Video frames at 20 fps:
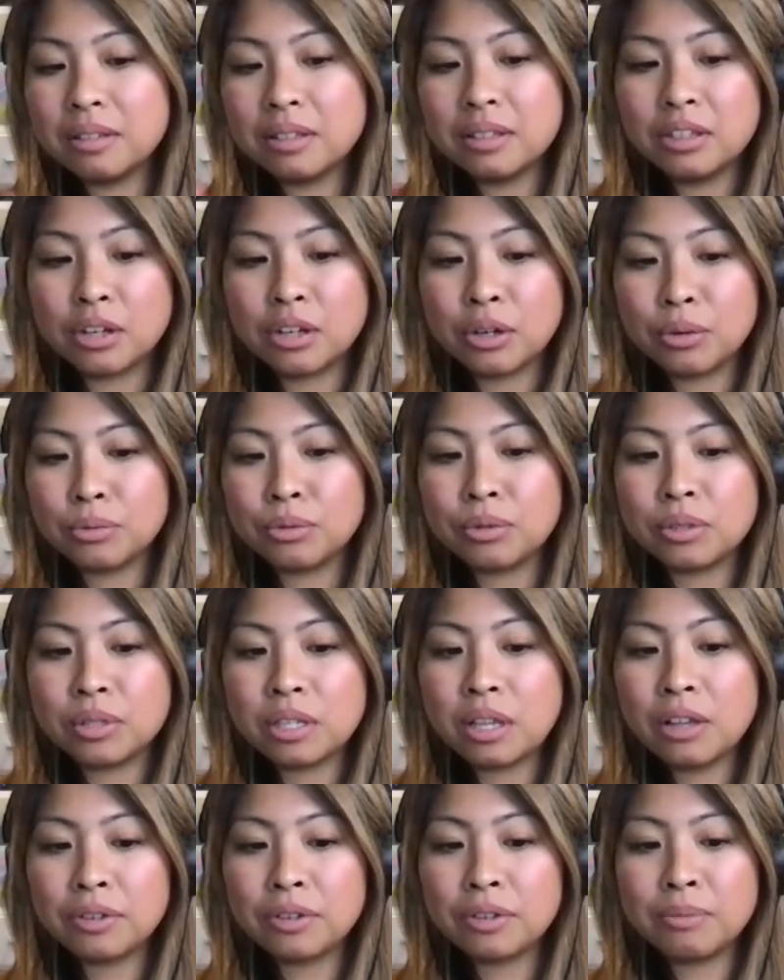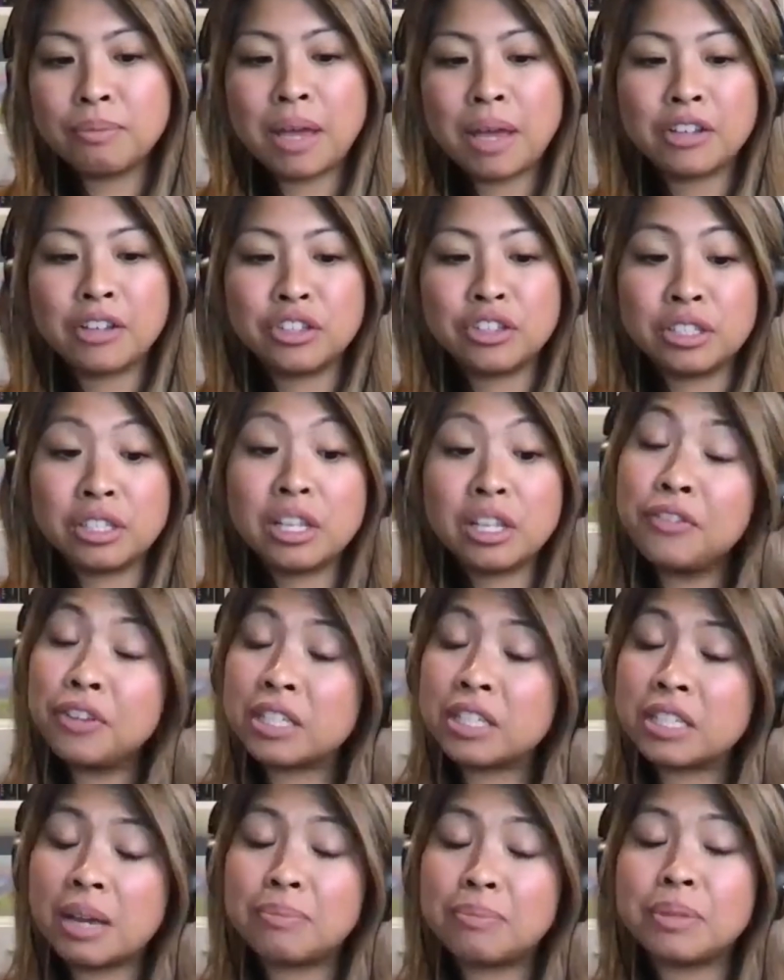you know, self-compassion,
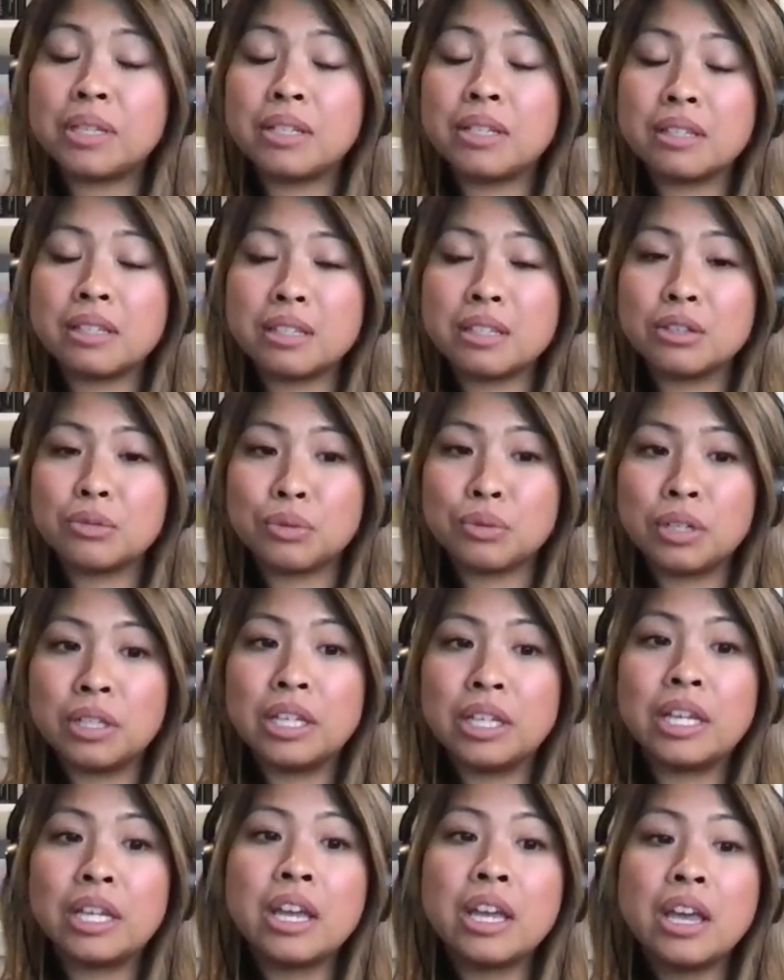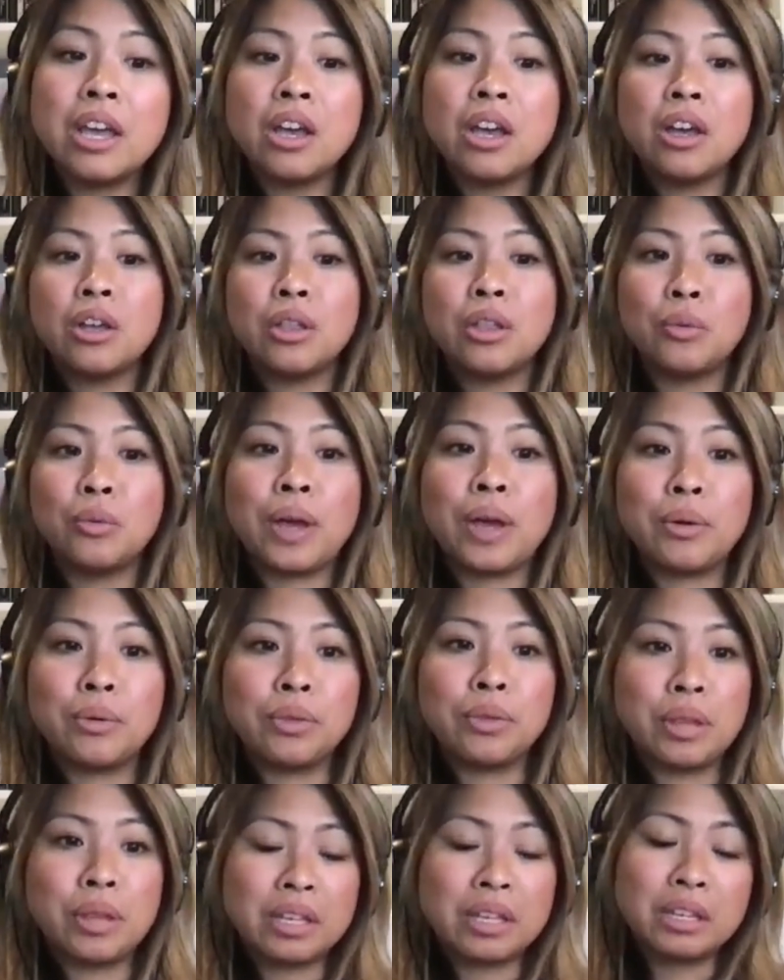self-acceptance is really the way
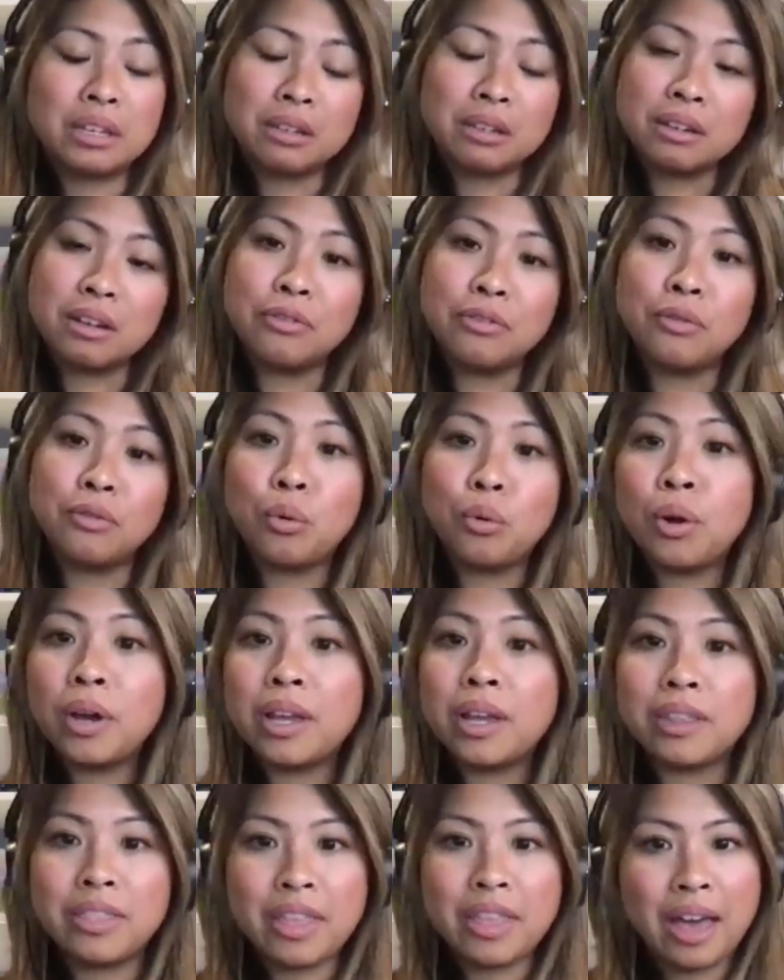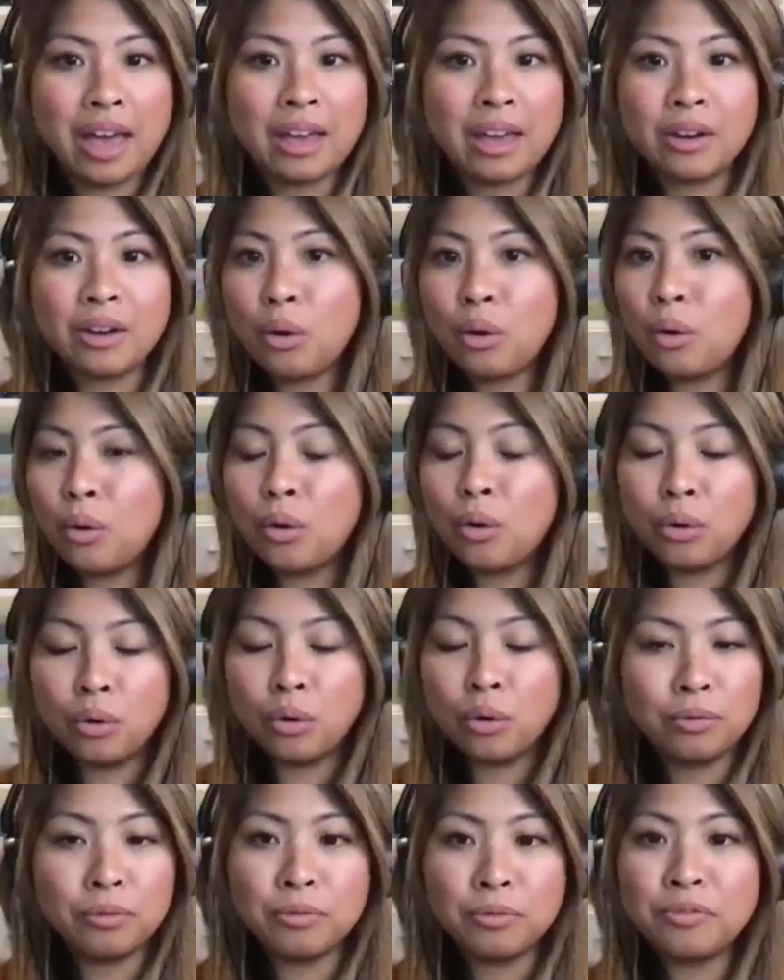they can avoid that
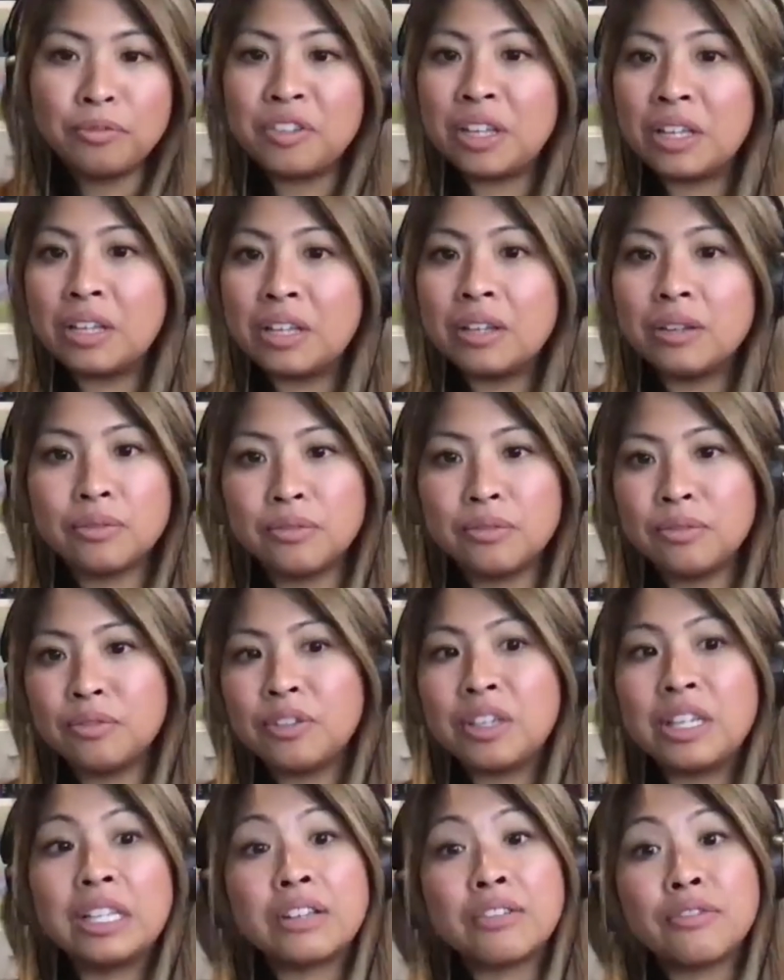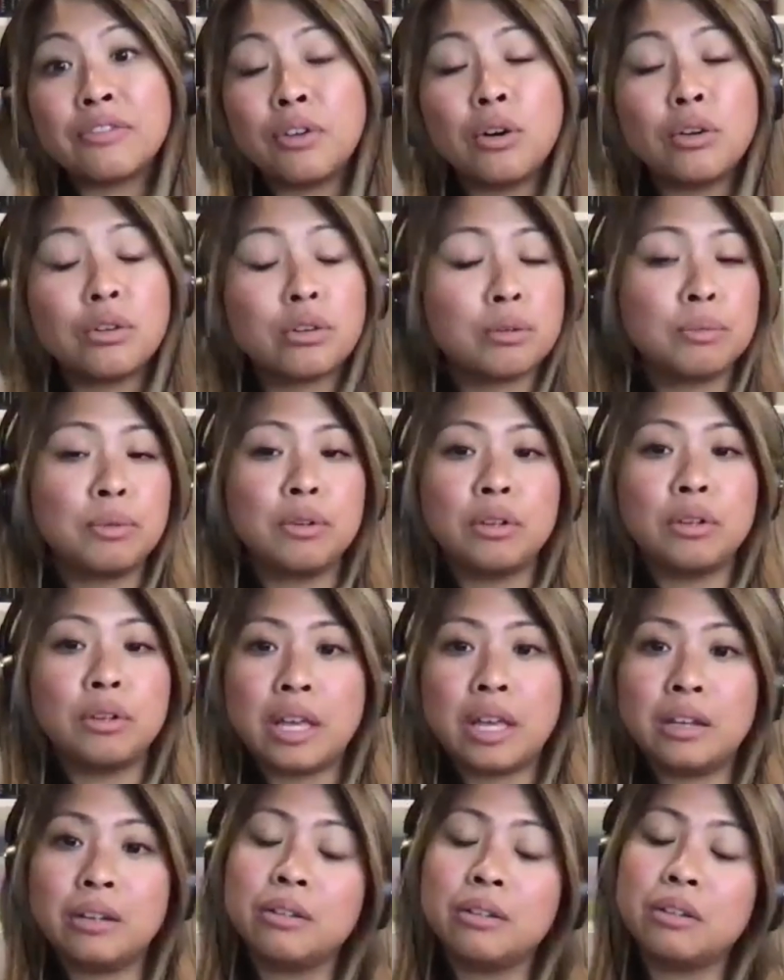whole feeling vulnerable
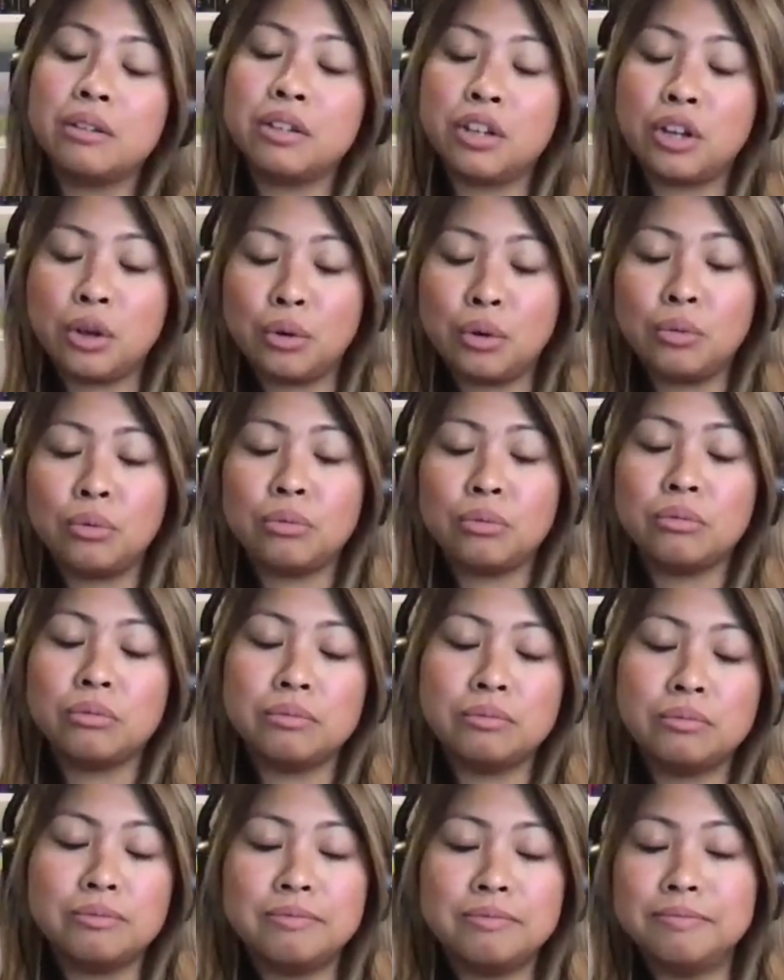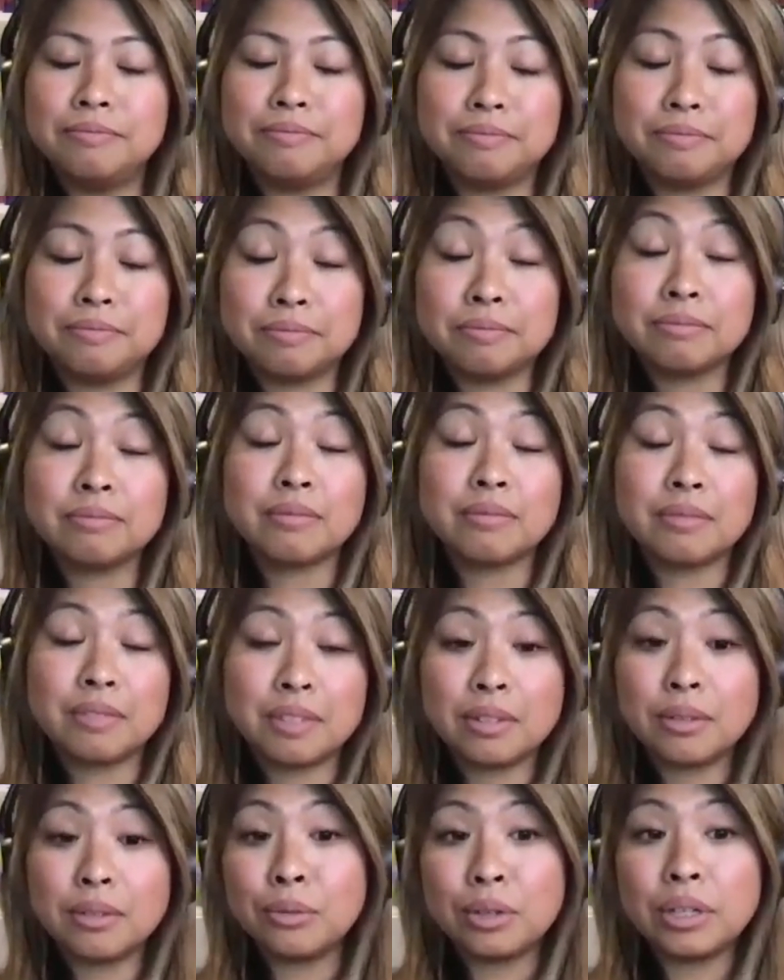and, you know,
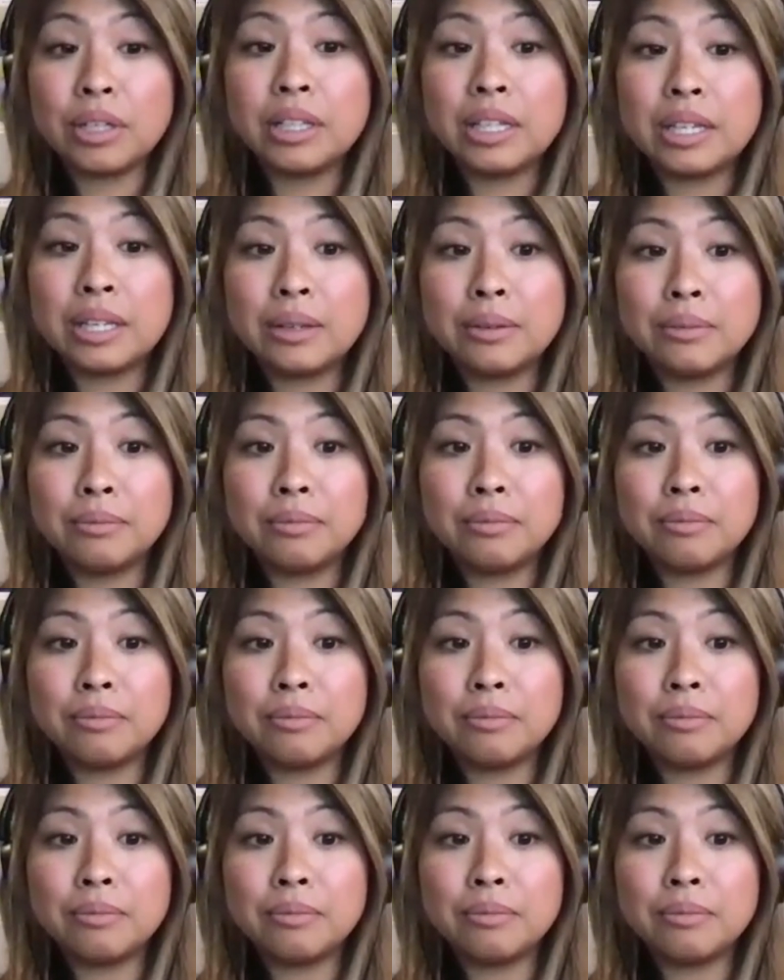really